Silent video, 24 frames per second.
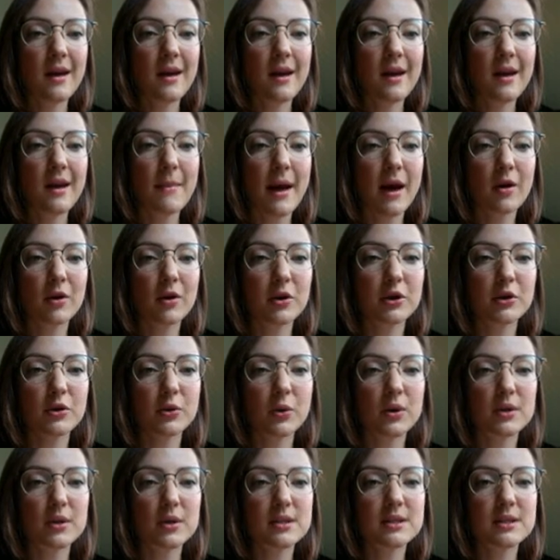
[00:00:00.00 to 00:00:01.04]
about
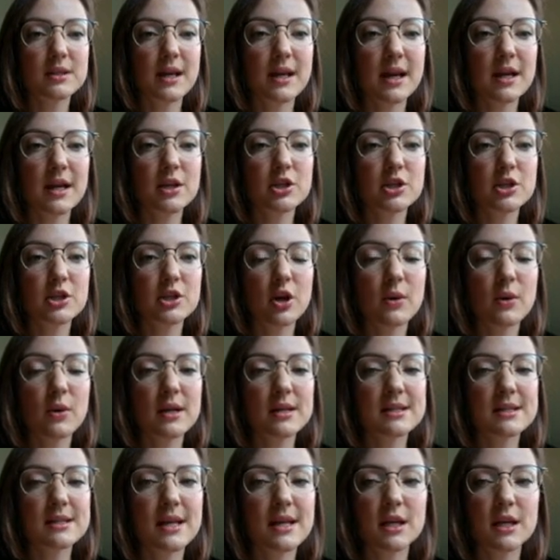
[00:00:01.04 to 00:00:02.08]
your slideshow
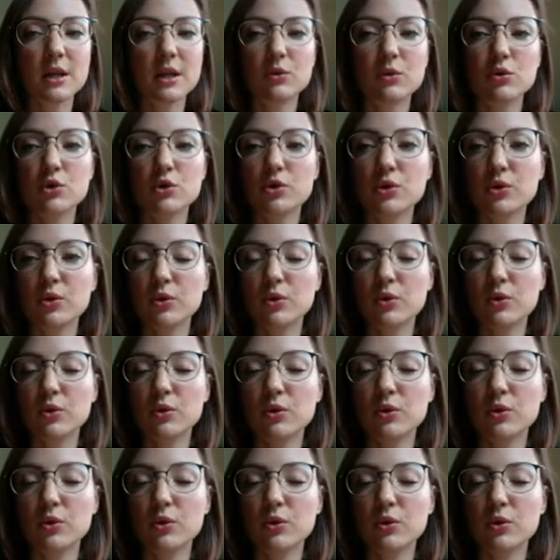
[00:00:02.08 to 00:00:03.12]
is that you do,
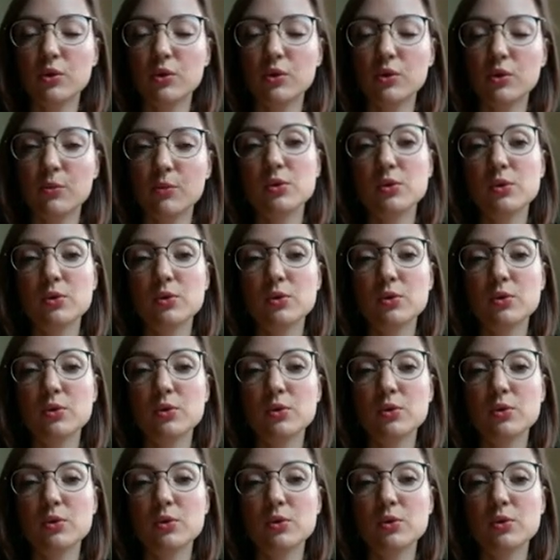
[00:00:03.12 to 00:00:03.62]
because you